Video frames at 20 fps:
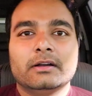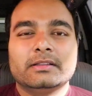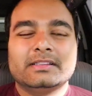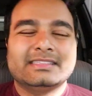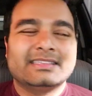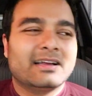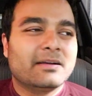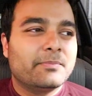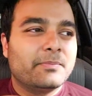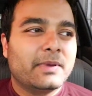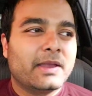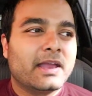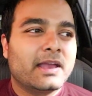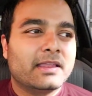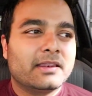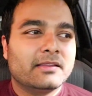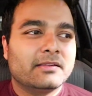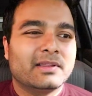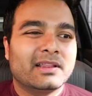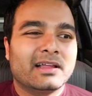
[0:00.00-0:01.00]
It's not
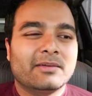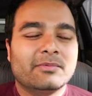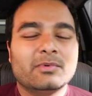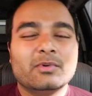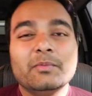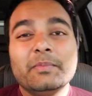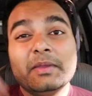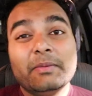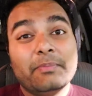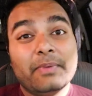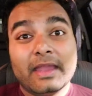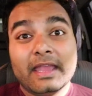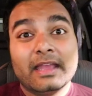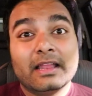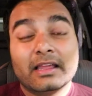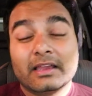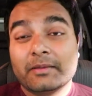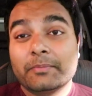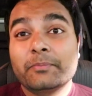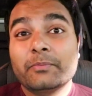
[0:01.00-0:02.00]
bad, but I will be paying
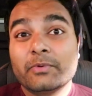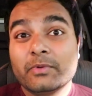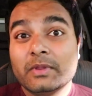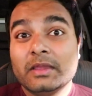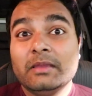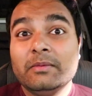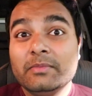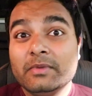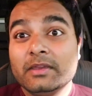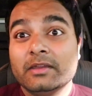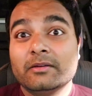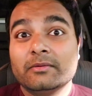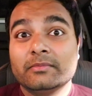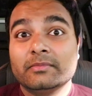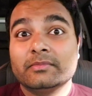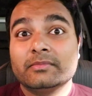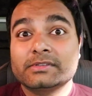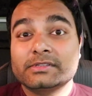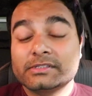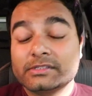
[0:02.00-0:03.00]
like a
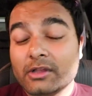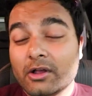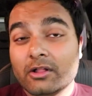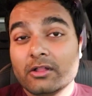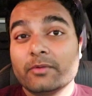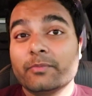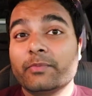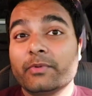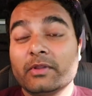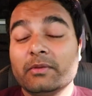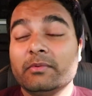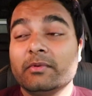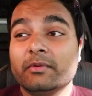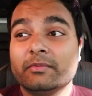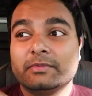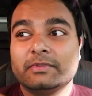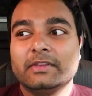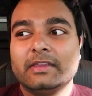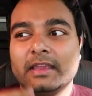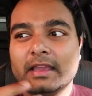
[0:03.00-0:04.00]
premium, solid
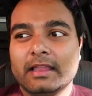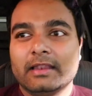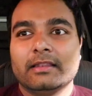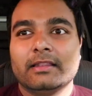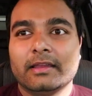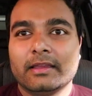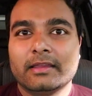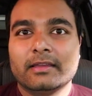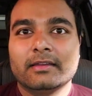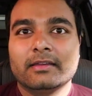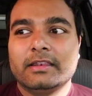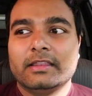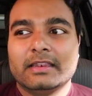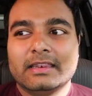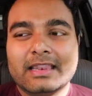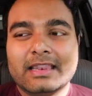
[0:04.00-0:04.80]
premium, to get like the